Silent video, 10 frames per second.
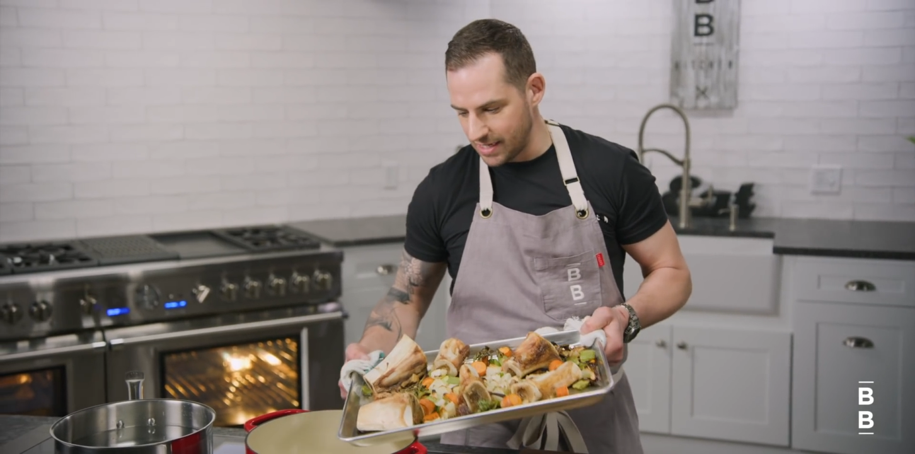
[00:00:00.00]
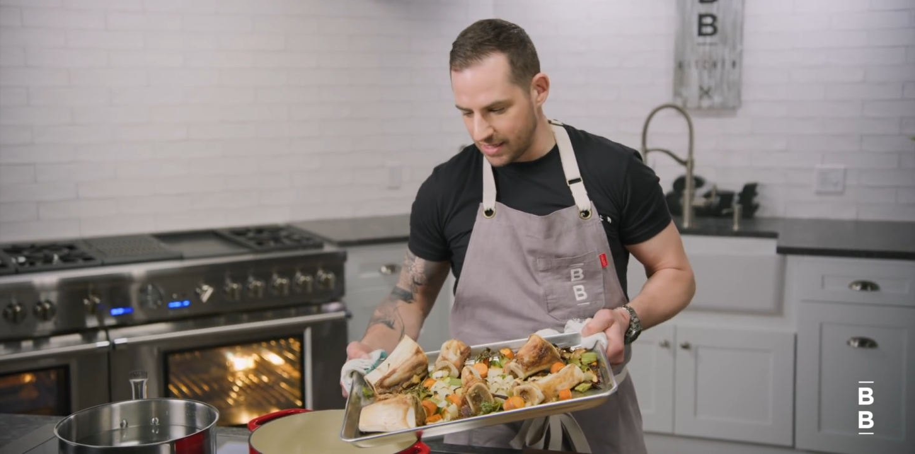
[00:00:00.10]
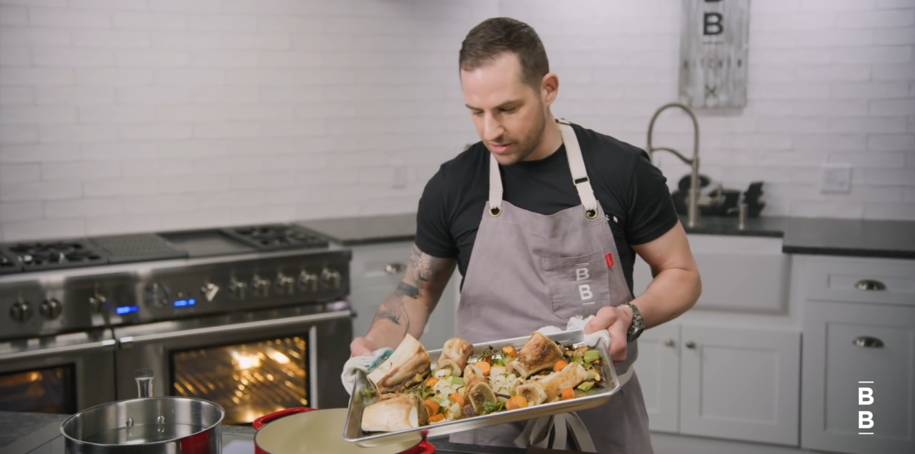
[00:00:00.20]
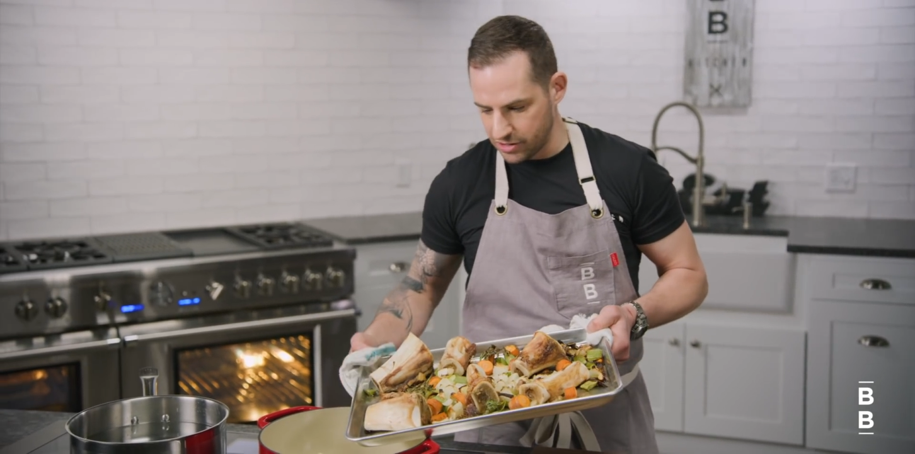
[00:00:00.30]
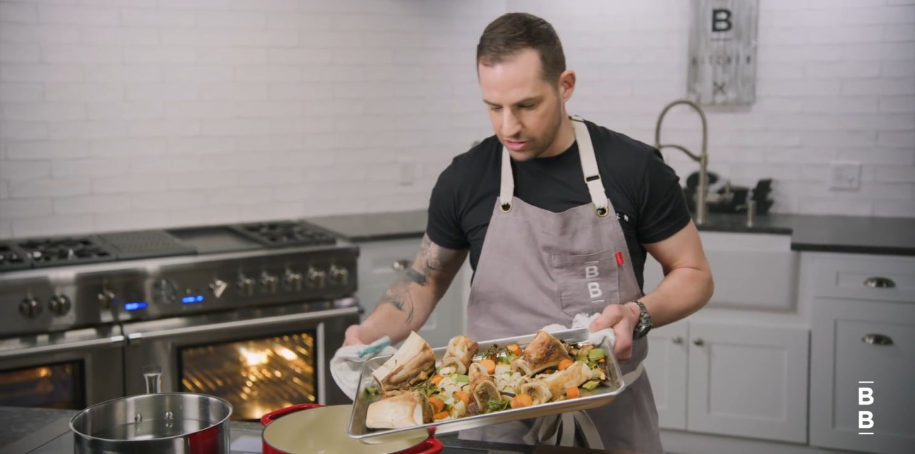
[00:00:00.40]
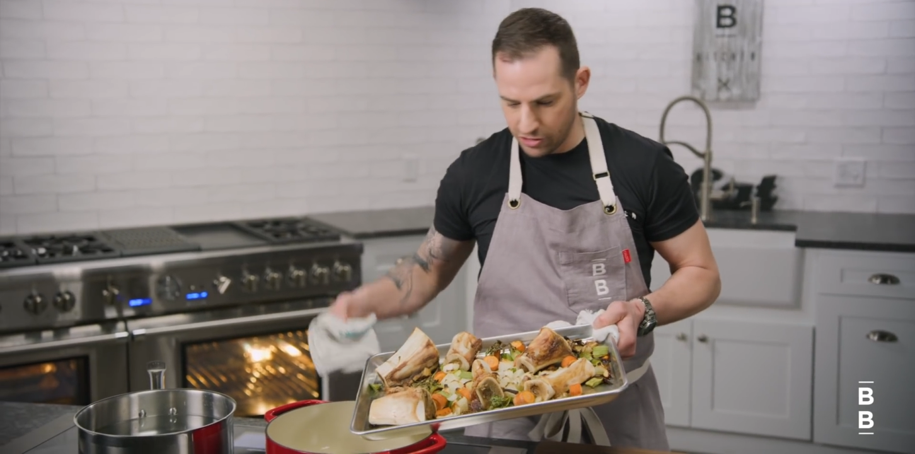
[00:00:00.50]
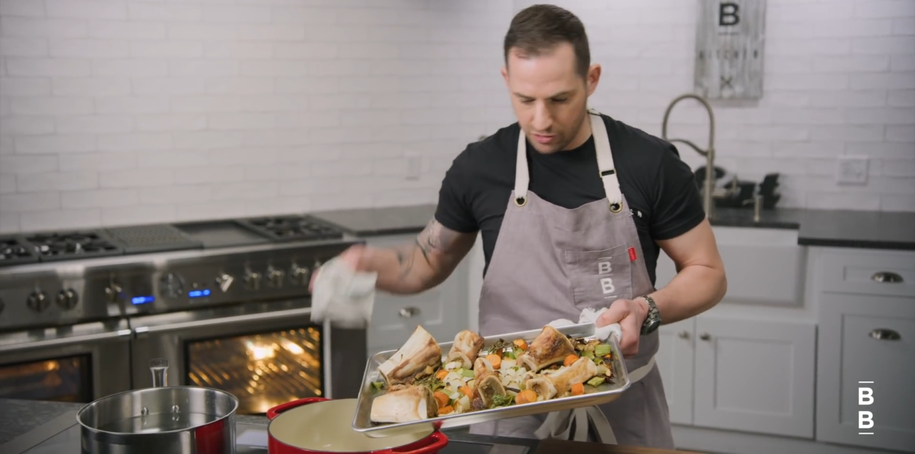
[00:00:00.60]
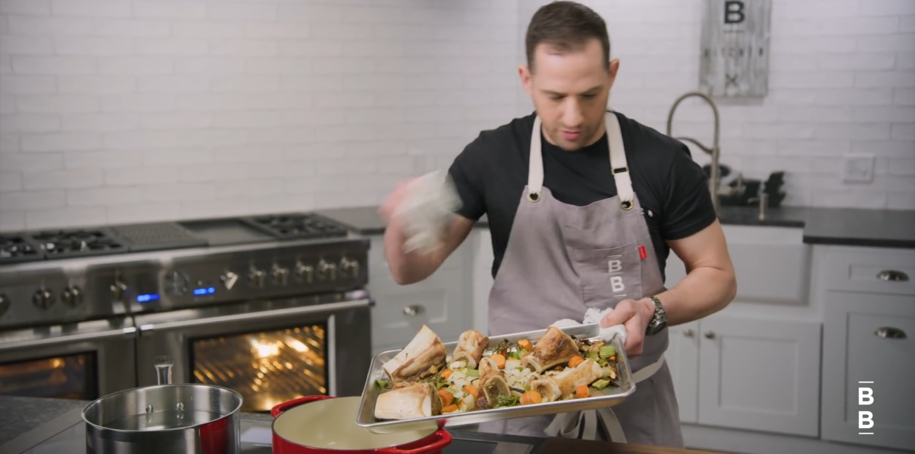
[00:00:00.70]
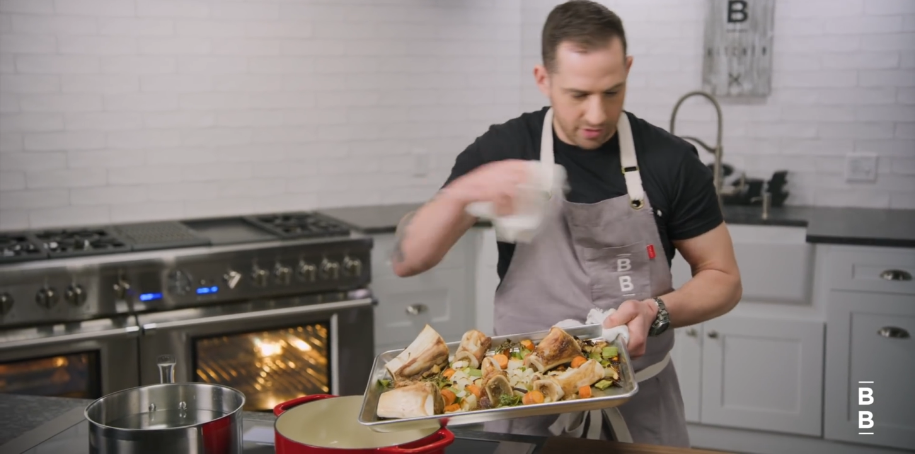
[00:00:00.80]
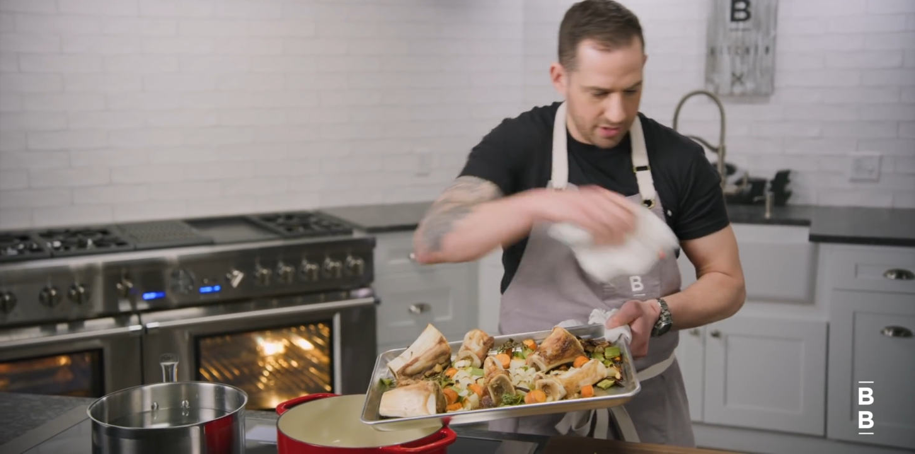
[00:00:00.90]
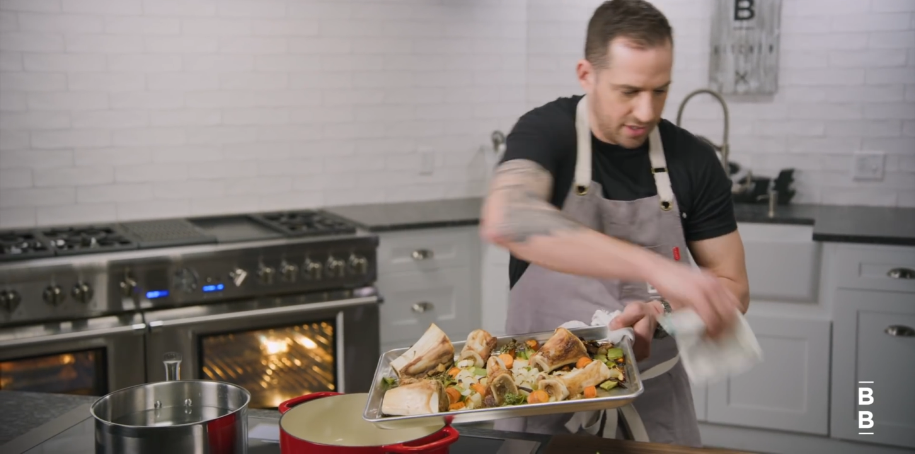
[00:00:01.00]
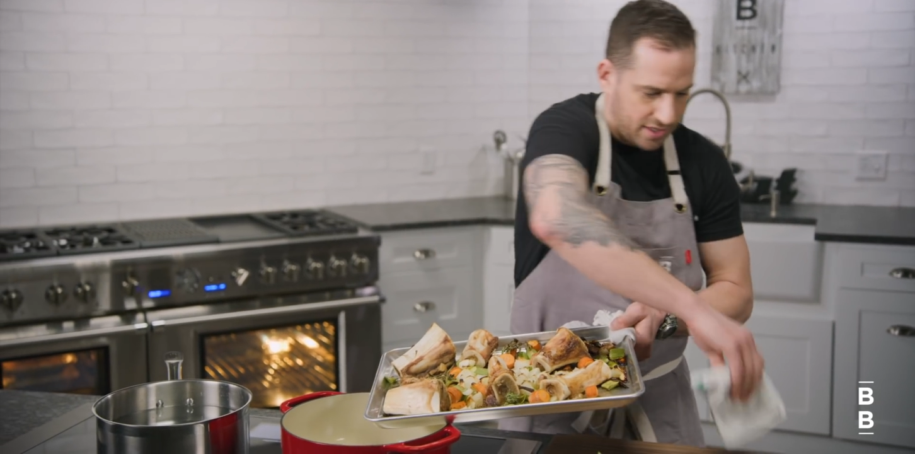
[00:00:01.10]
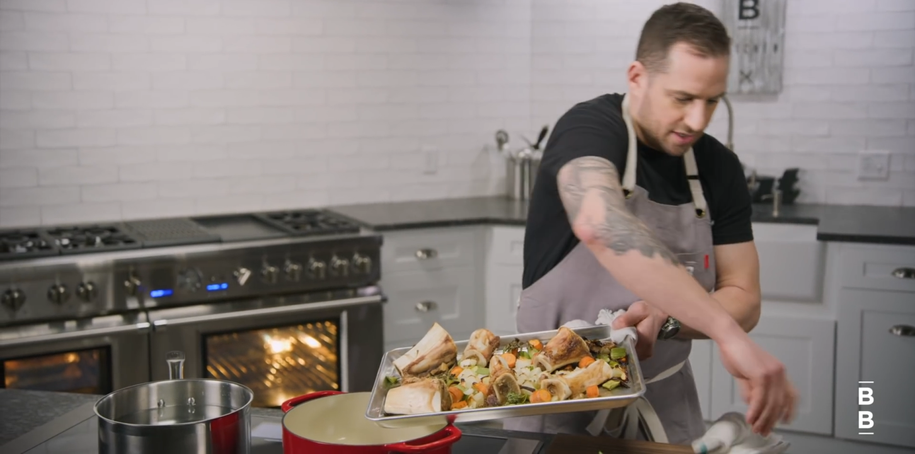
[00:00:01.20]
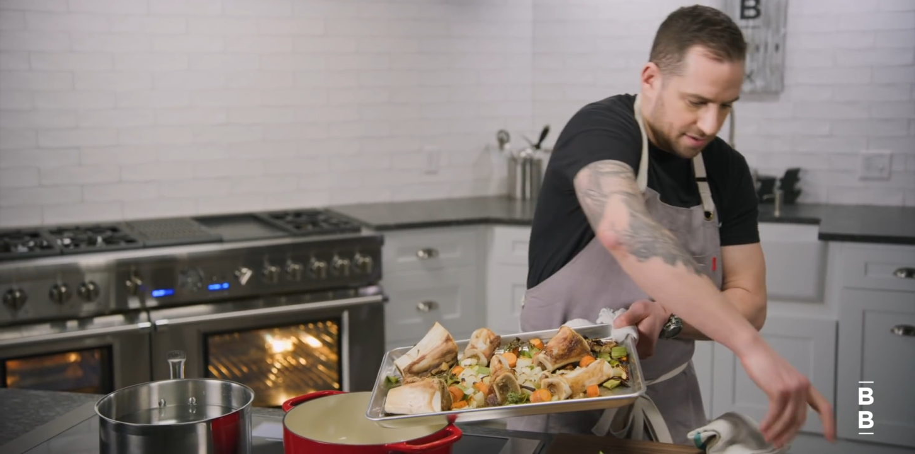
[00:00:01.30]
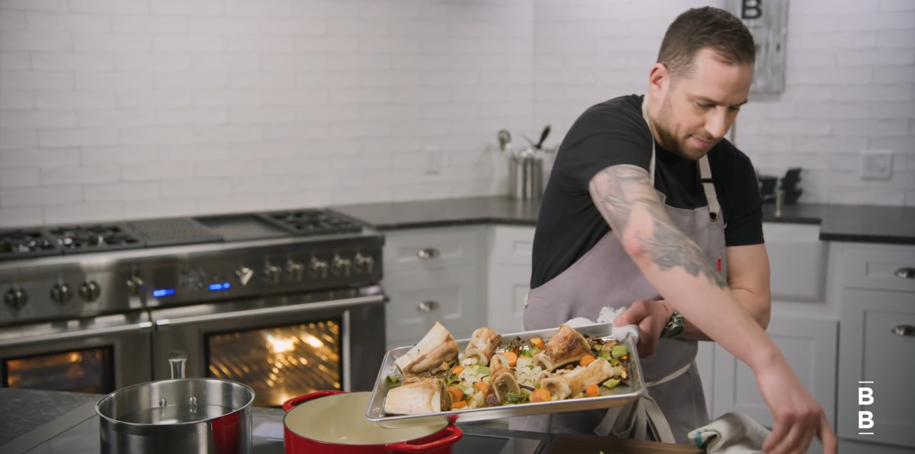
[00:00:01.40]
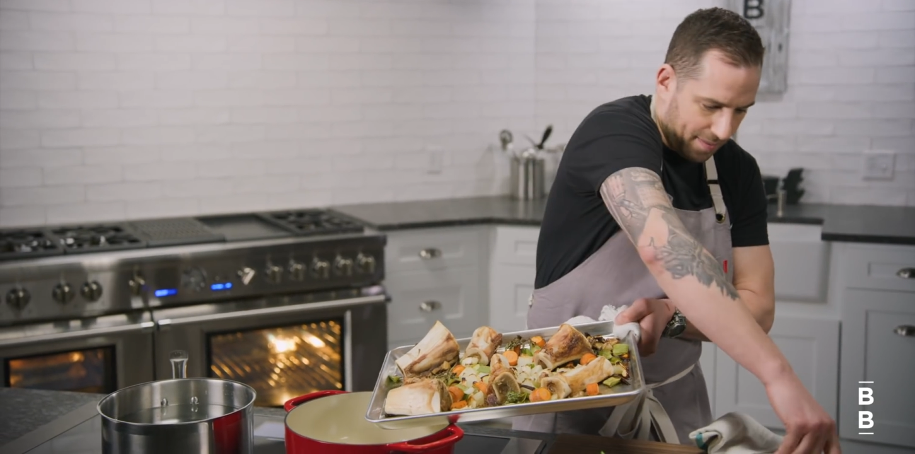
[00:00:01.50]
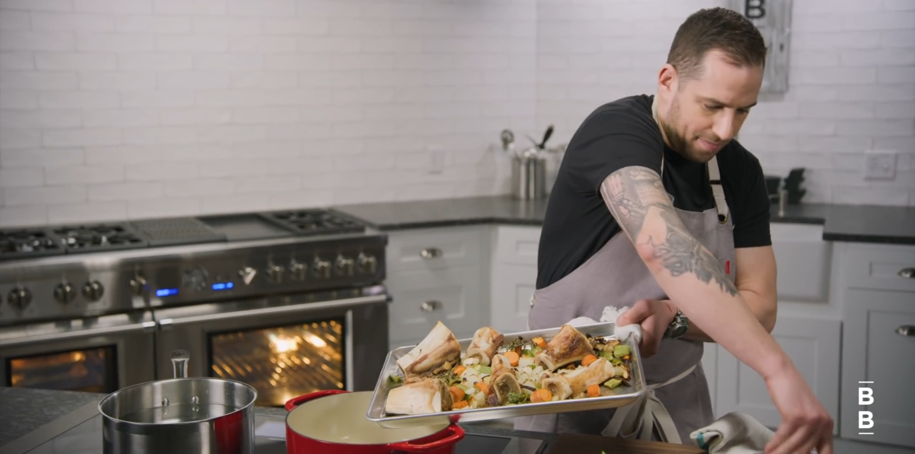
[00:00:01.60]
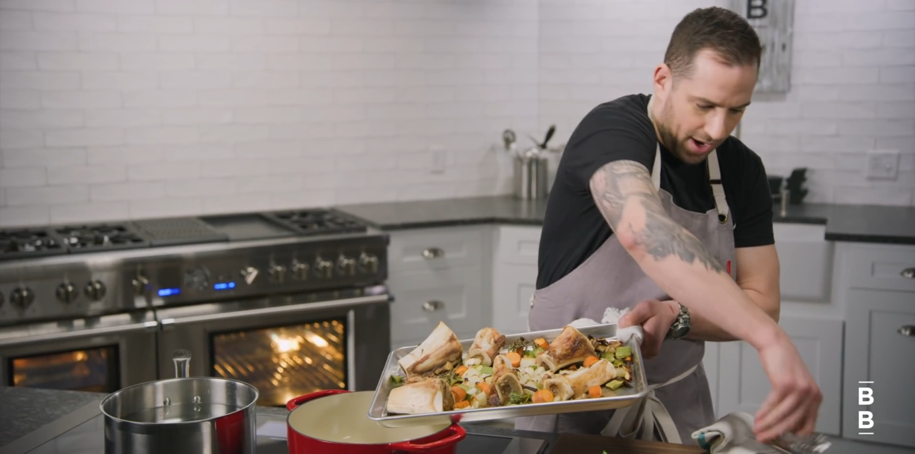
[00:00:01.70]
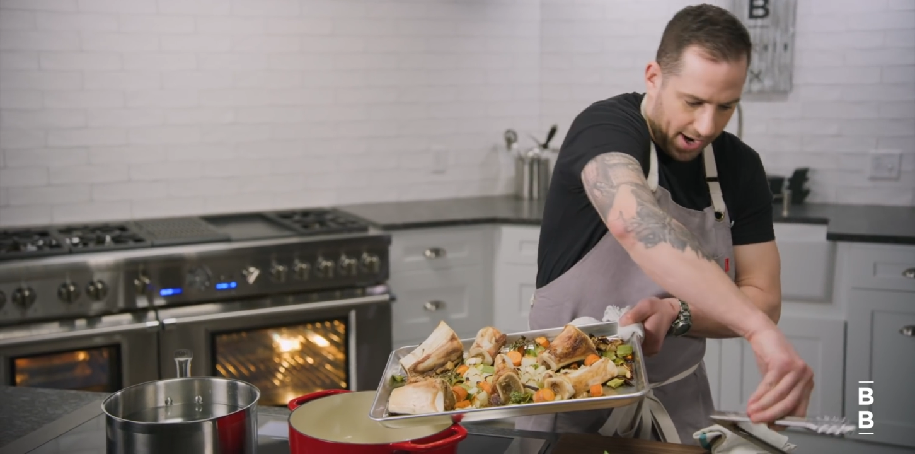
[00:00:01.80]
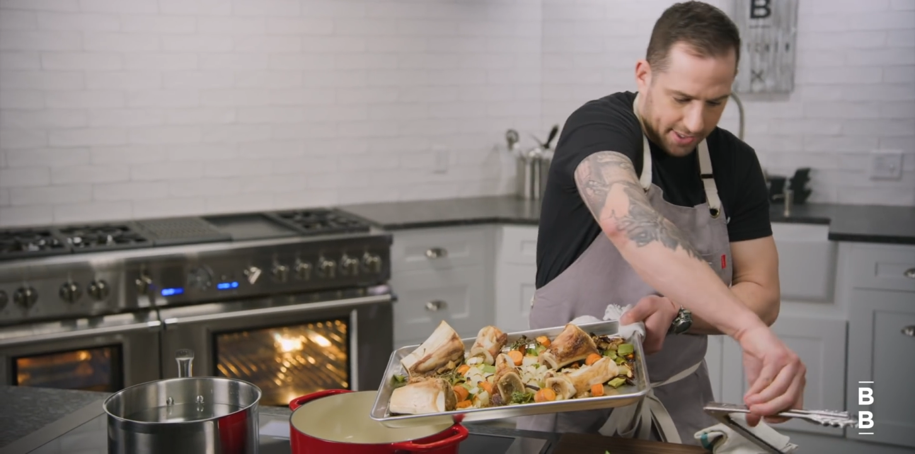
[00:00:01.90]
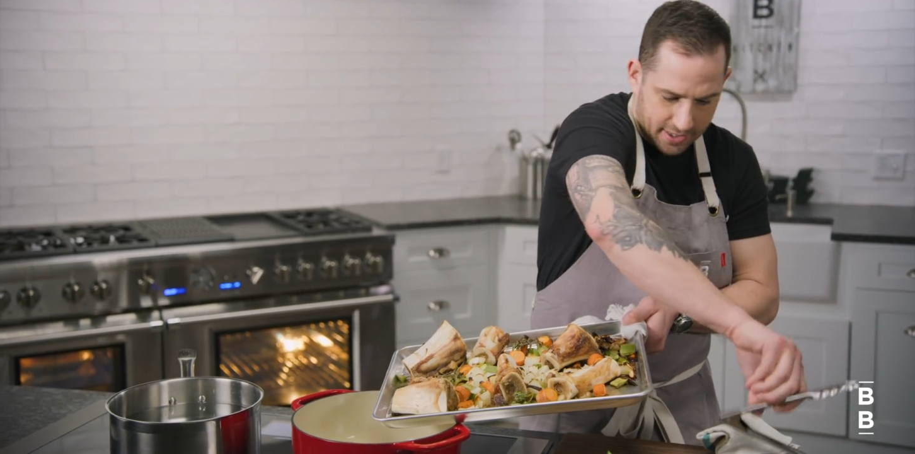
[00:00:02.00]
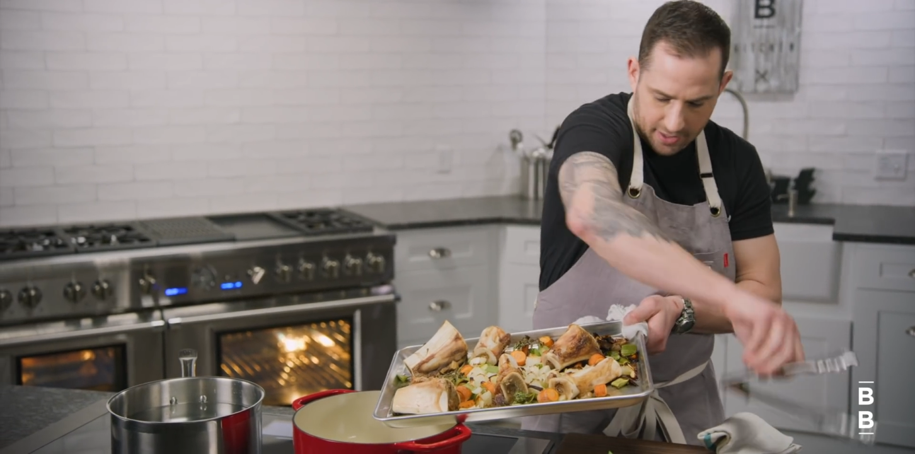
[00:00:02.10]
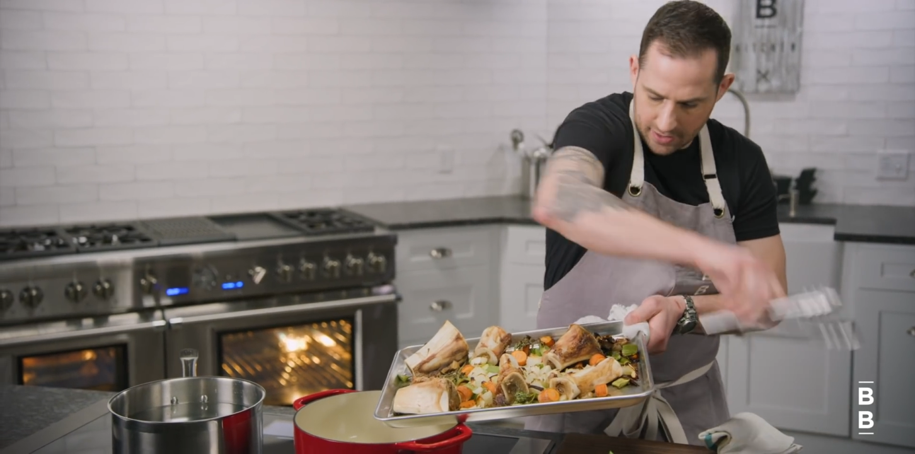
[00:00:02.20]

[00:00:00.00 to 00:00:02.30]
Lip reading: into my pot.